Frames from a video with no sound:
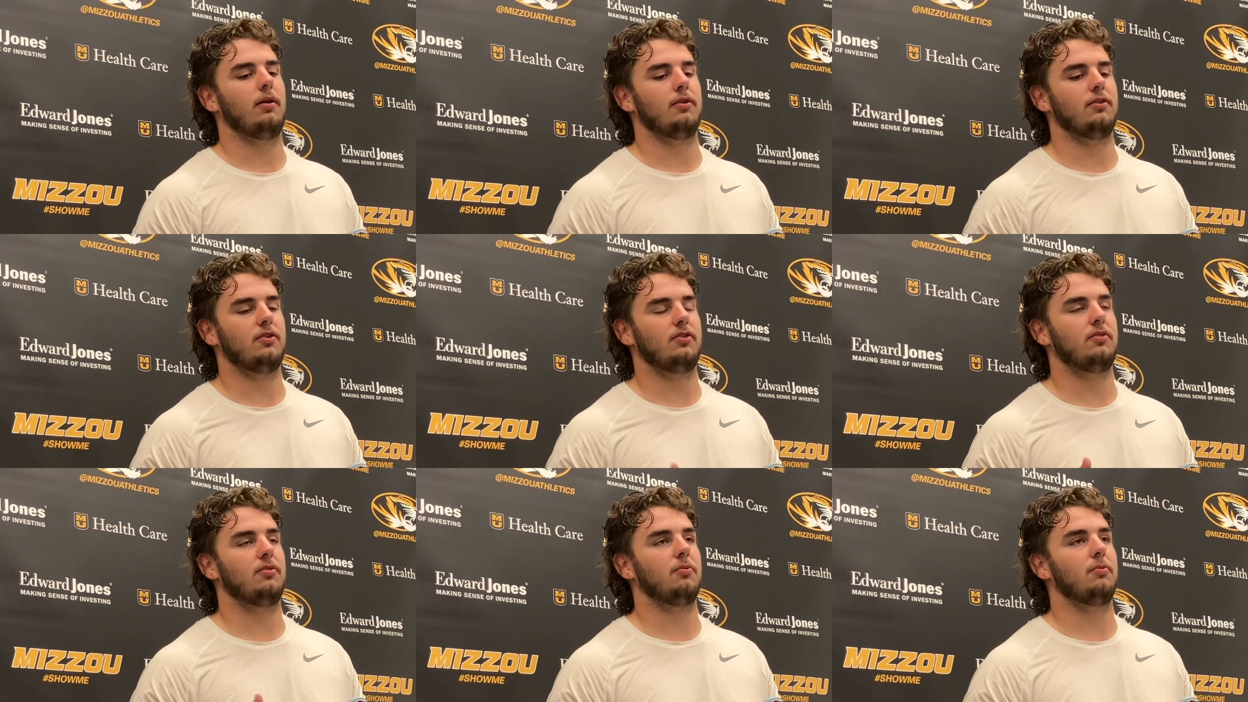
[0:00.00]

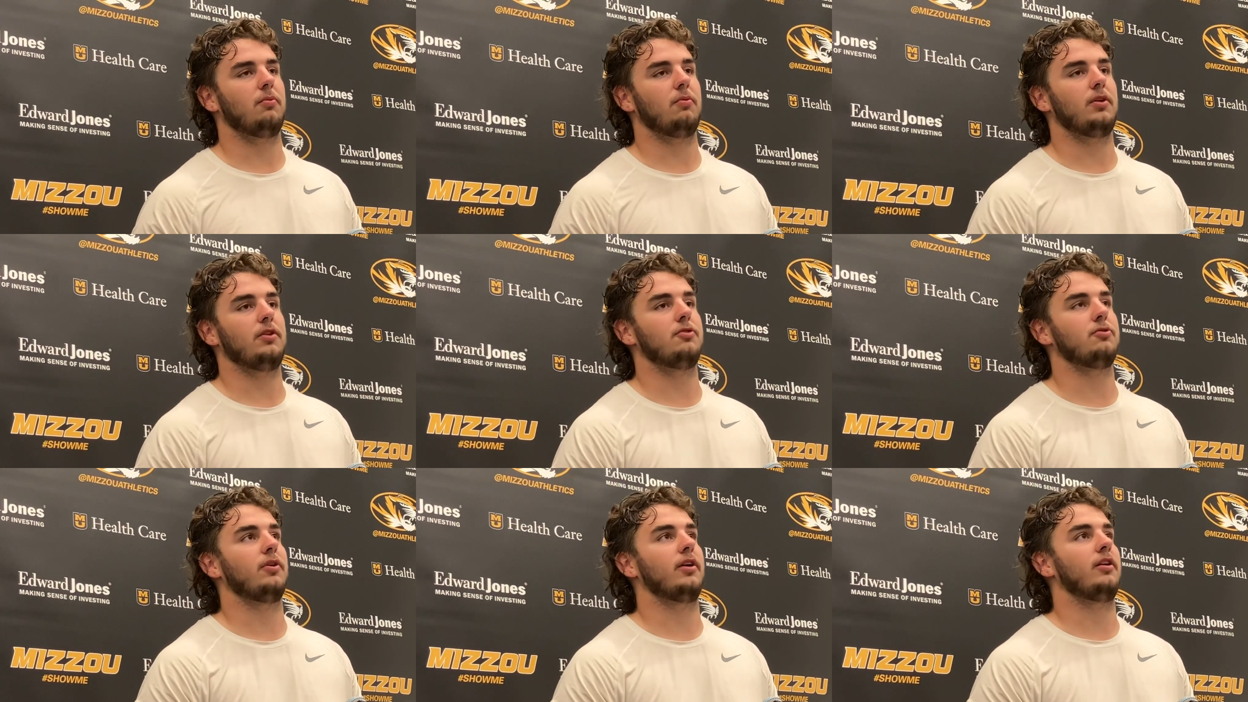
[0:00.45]
Just
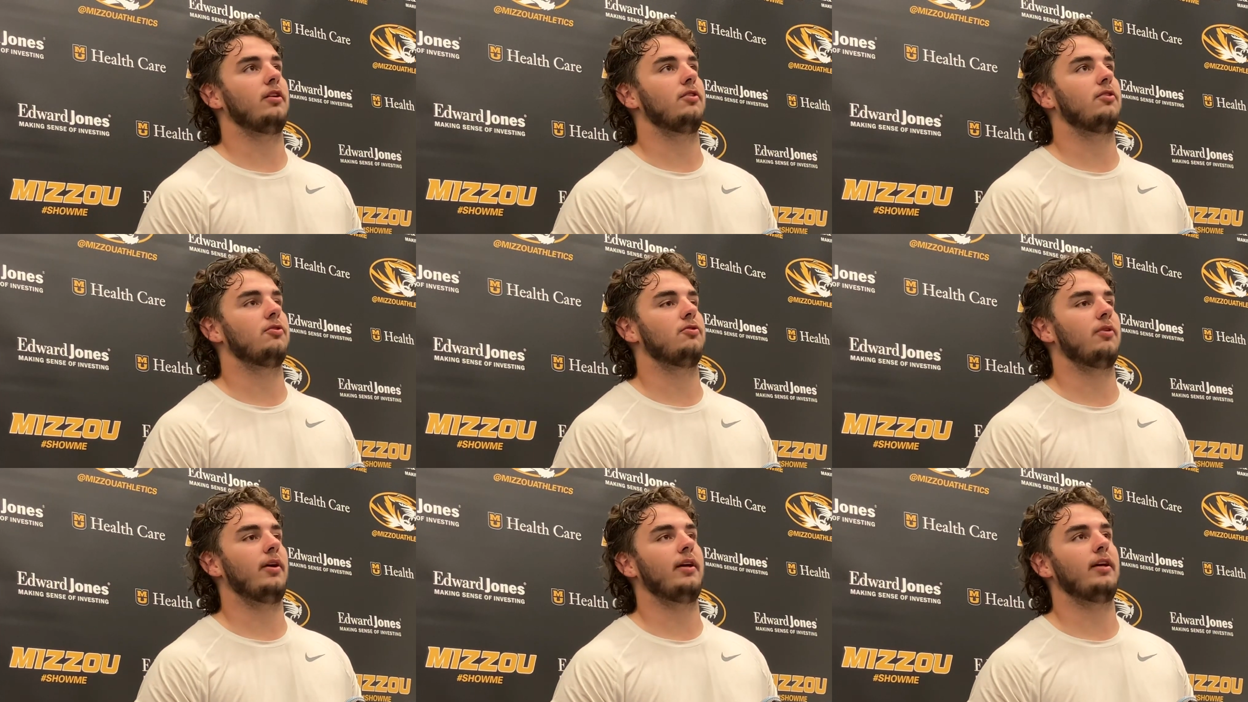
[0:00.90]
with Drake,
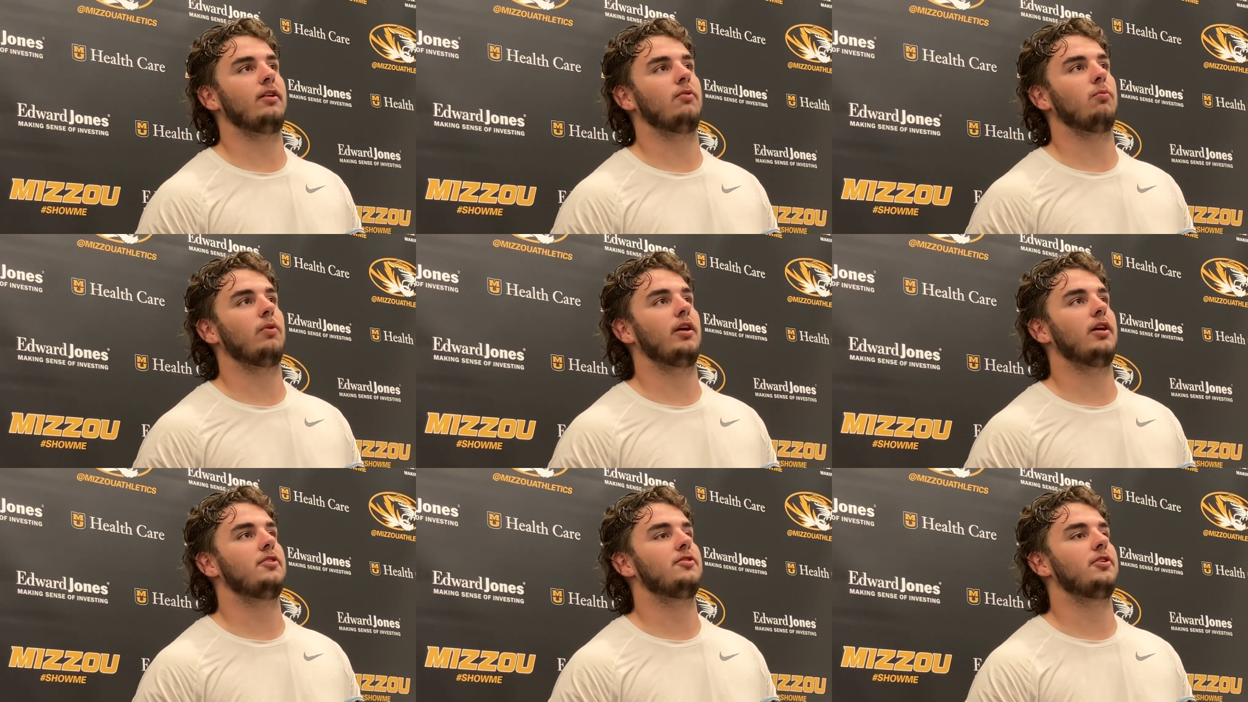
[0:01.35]
Drake and
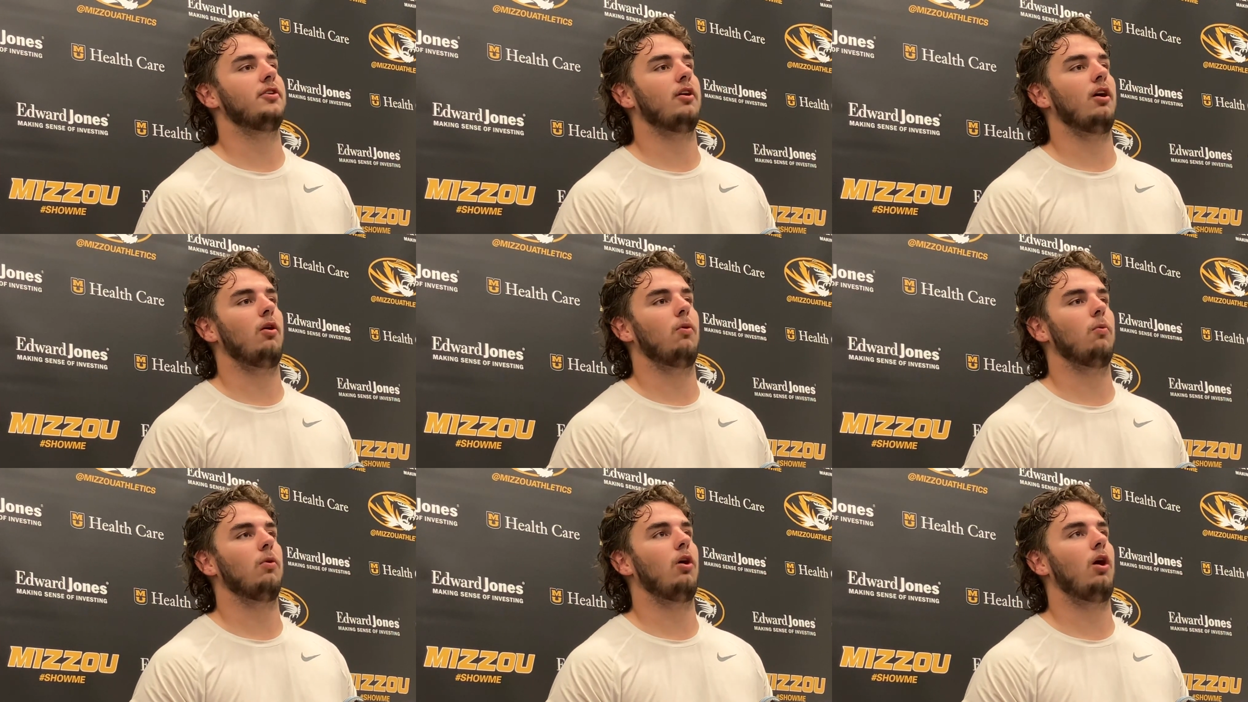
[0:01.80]
Rich, you
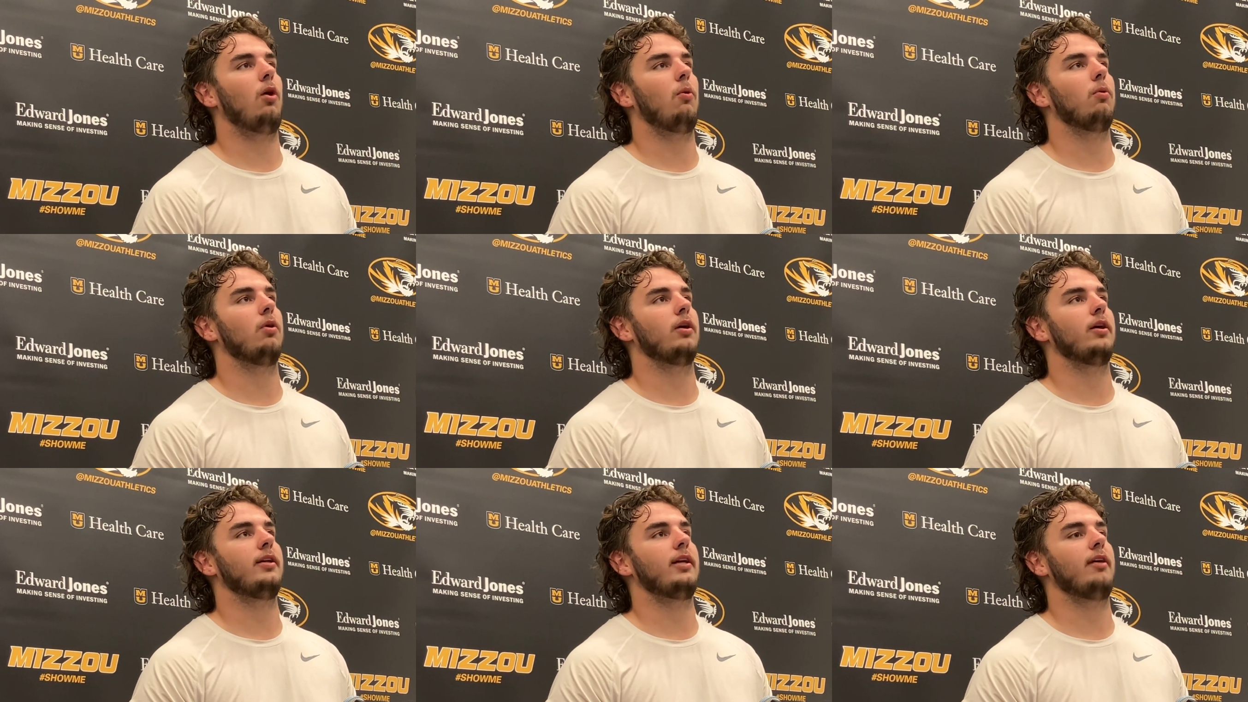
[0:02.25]
know, we're all
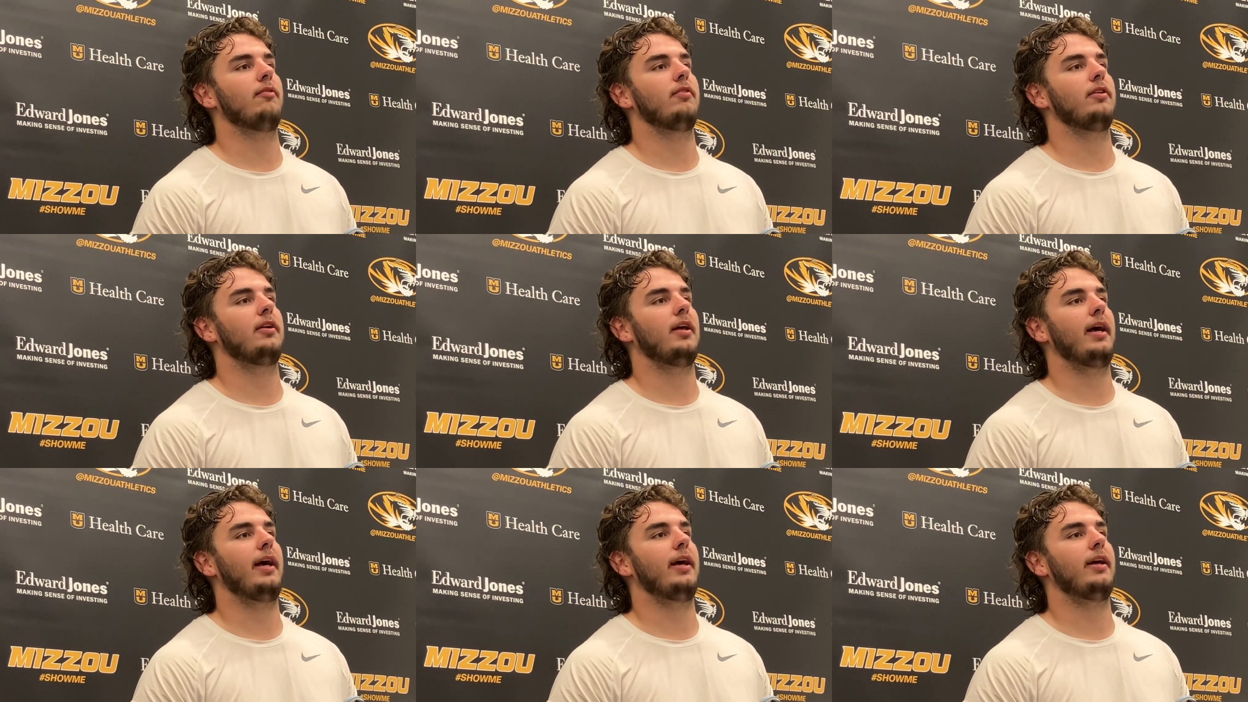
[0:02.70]
working every
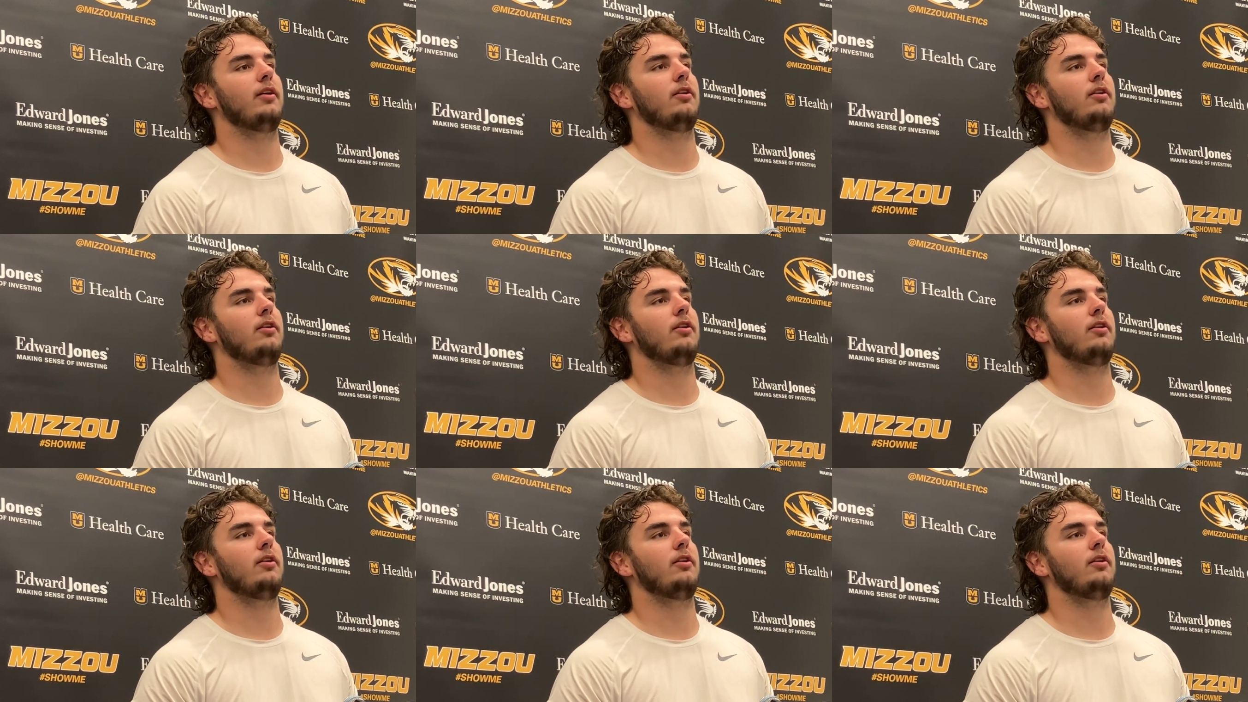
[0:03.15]
day.